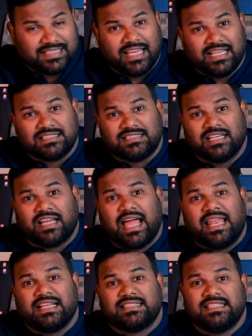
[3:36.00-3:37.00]
case, the
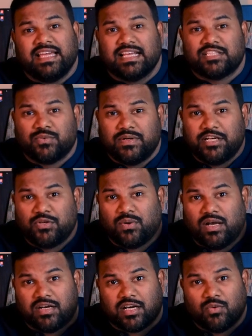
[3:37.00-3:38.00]
Galaxy S22
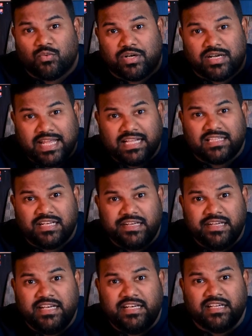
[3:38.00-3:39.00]
Ultra would take the
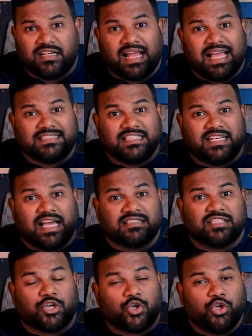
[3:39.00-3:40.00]
lead here as it
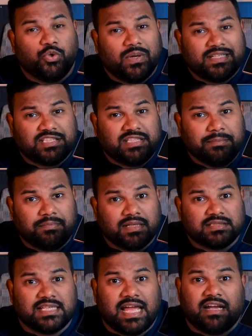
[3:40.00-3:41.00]
has a
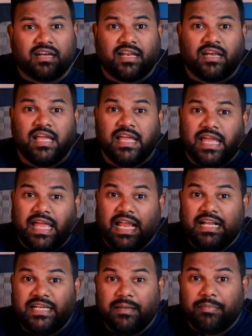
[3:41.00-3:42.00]
QHD+ and an
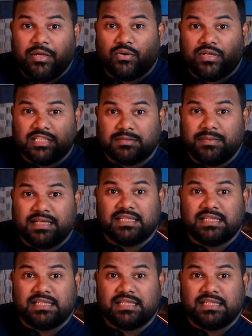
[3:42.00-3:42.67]
LTPO display